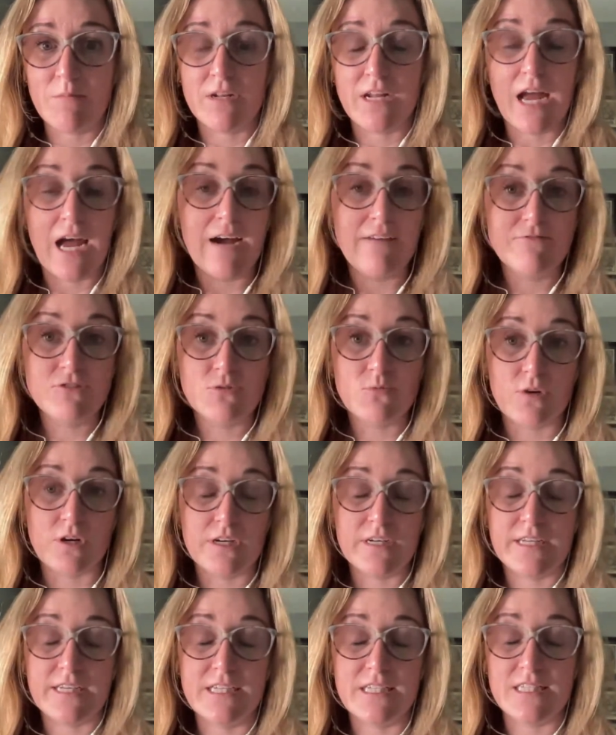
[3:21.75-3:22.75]
And
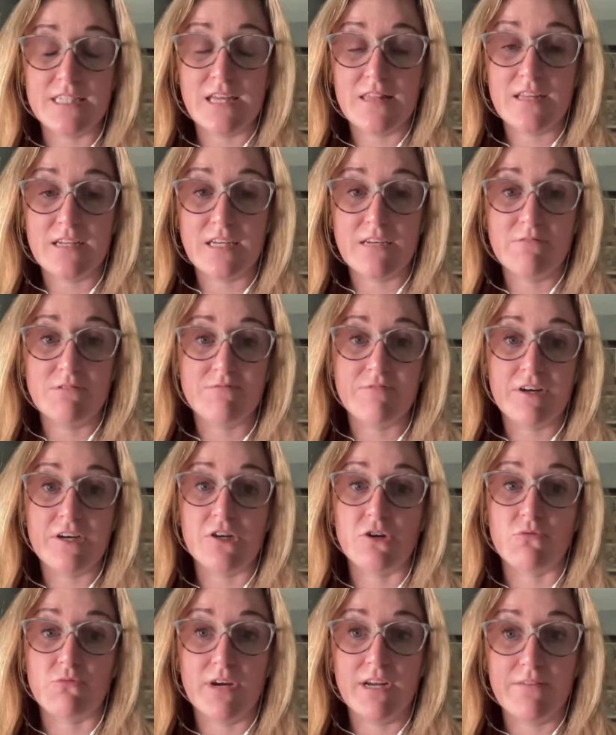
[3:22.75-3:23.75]
afterward, he said that he was very
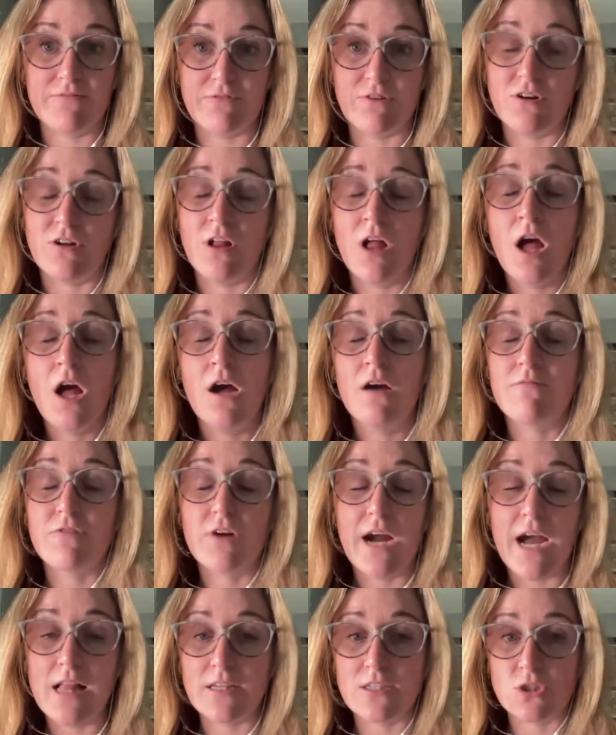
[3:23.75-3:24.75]
grateful for
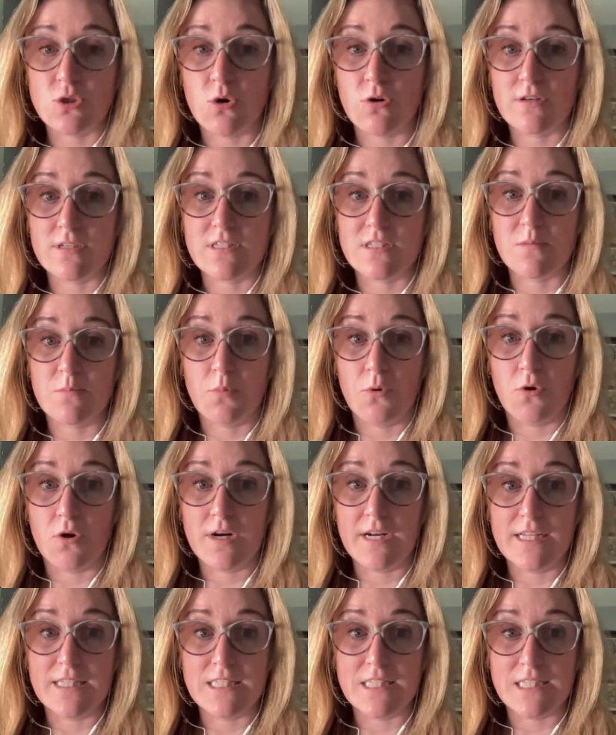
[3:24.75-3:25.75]
Alex Cora's
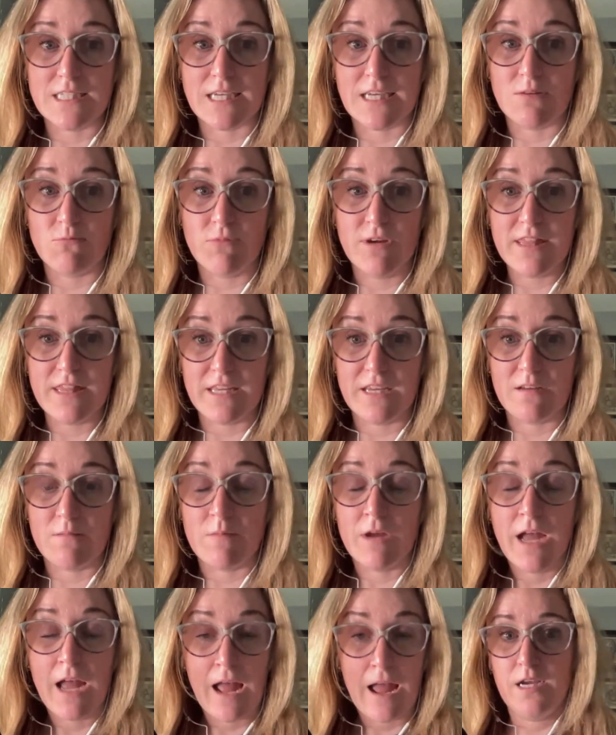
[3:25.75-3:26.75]
support and sticking with him.